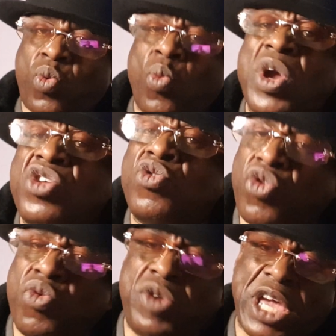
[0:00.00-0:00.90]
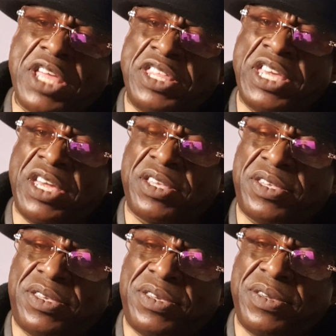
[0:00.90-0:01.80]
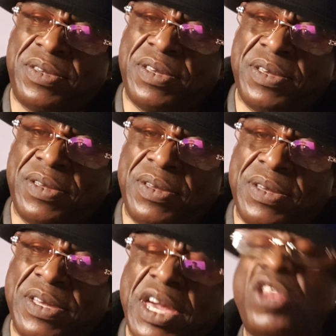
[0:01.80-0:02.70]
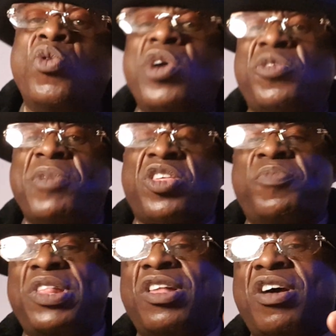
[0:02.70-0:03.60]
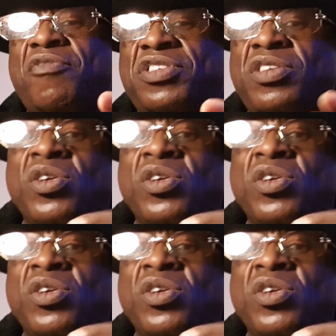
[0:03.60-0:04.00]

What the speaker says: when you do get nicked, and it always makes me laugh, I say,